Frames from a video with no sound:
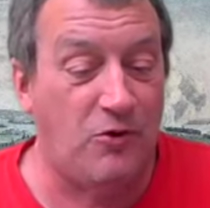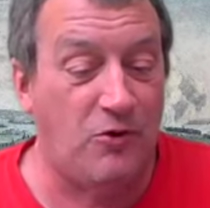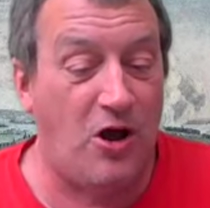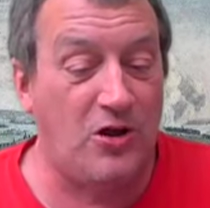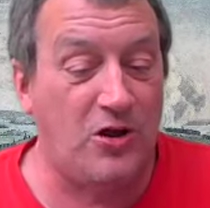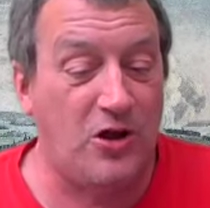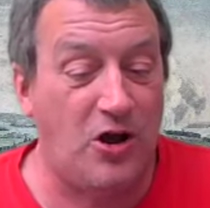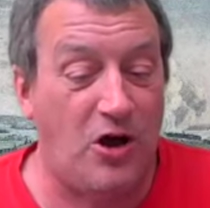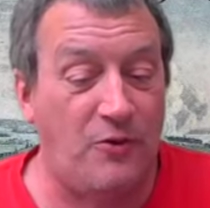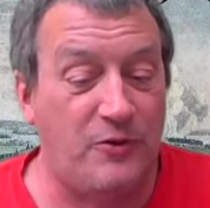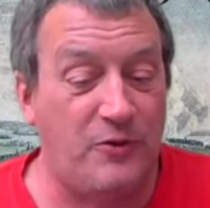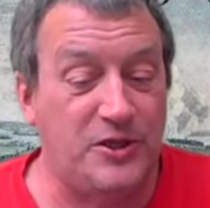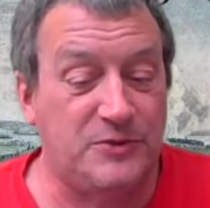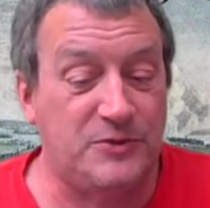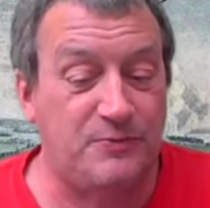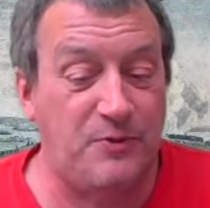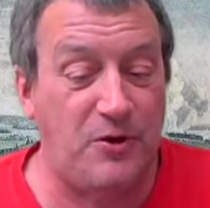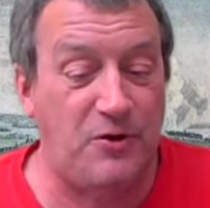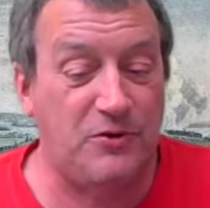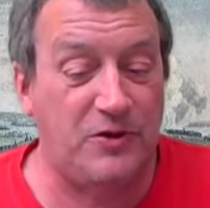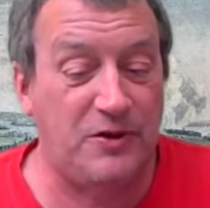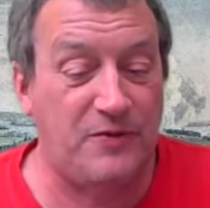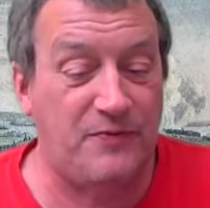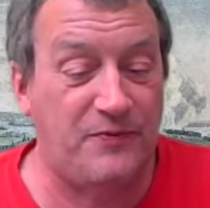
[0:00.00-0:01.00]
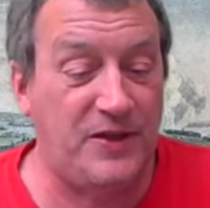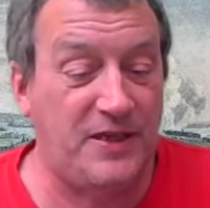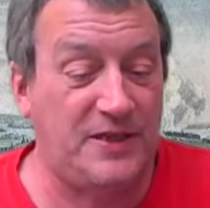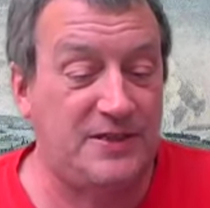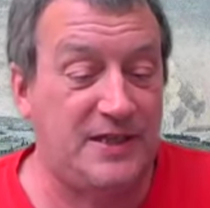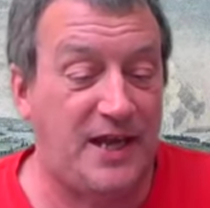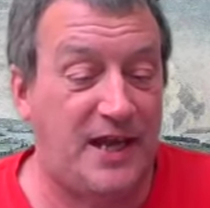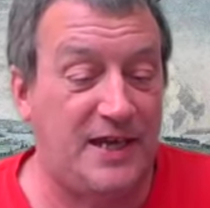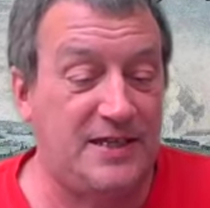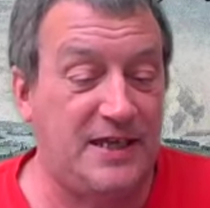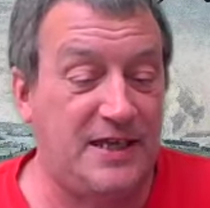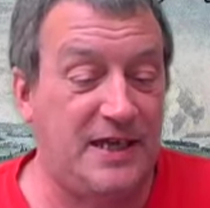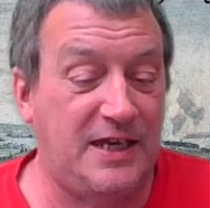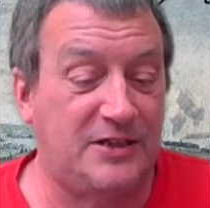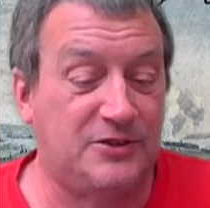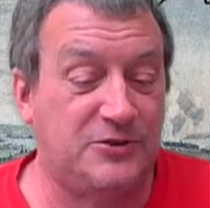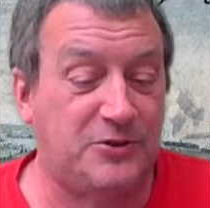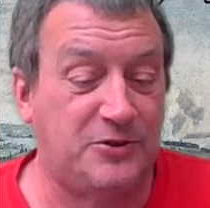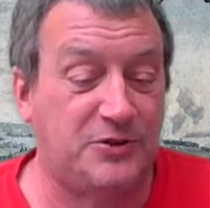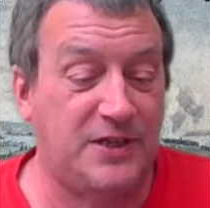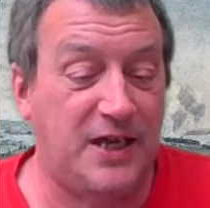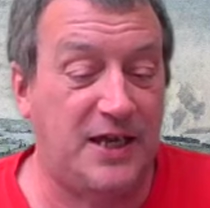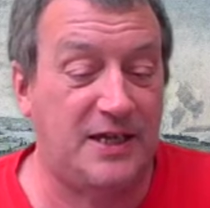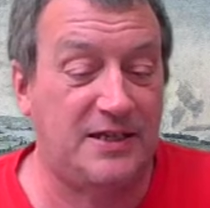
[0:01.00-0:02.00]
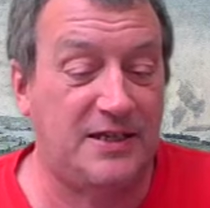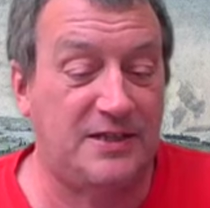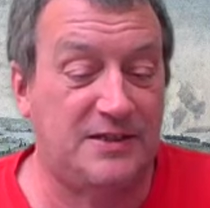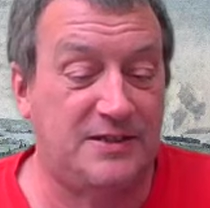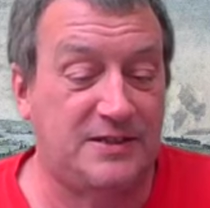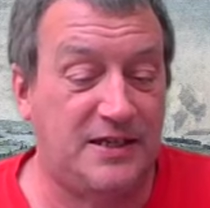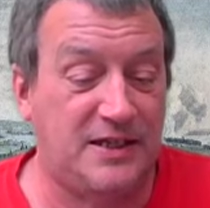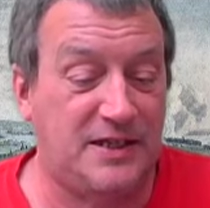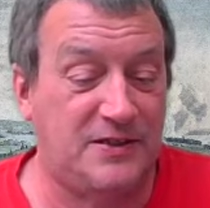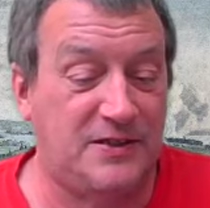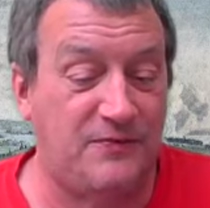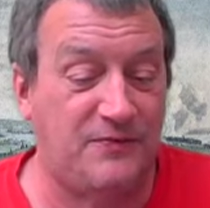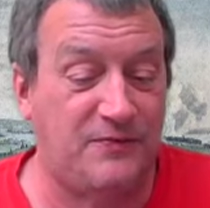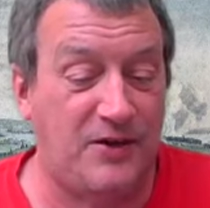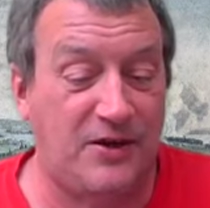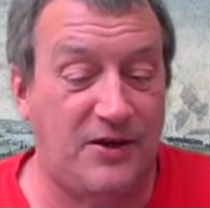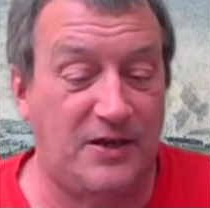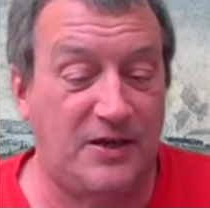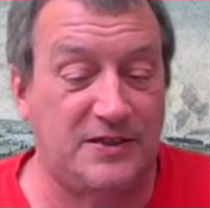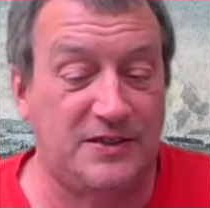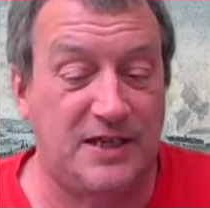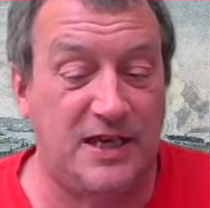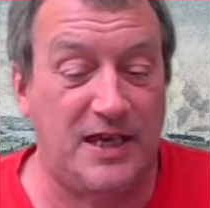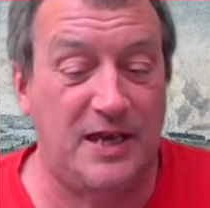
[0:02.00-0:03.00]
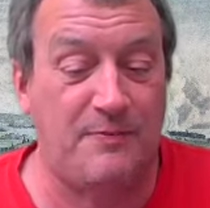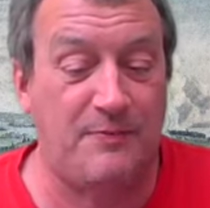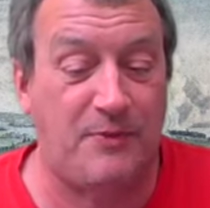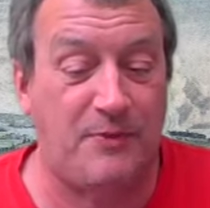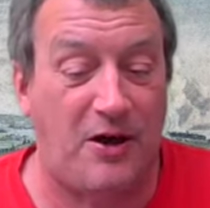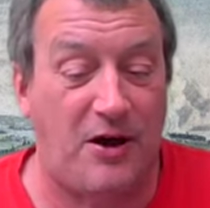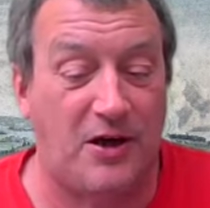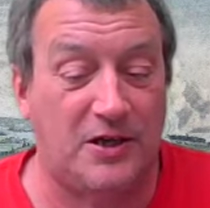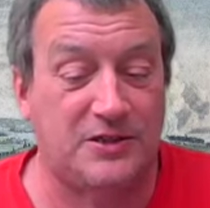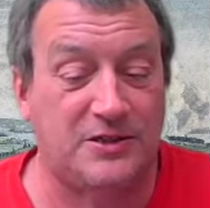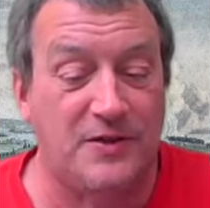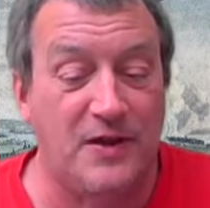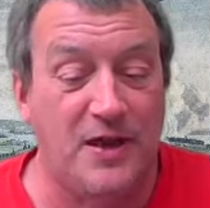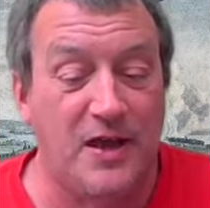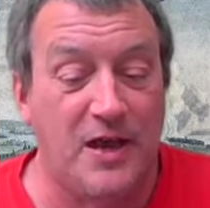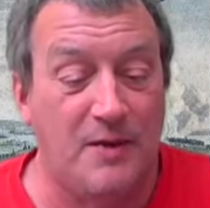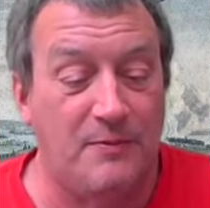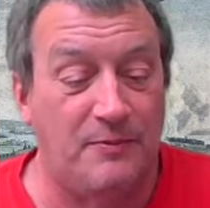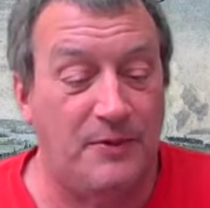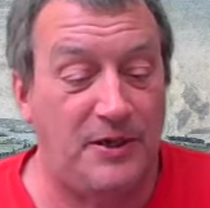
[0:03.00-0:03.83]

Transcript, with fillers: Ranke always spoke of these ideas or tendencies of various epochs,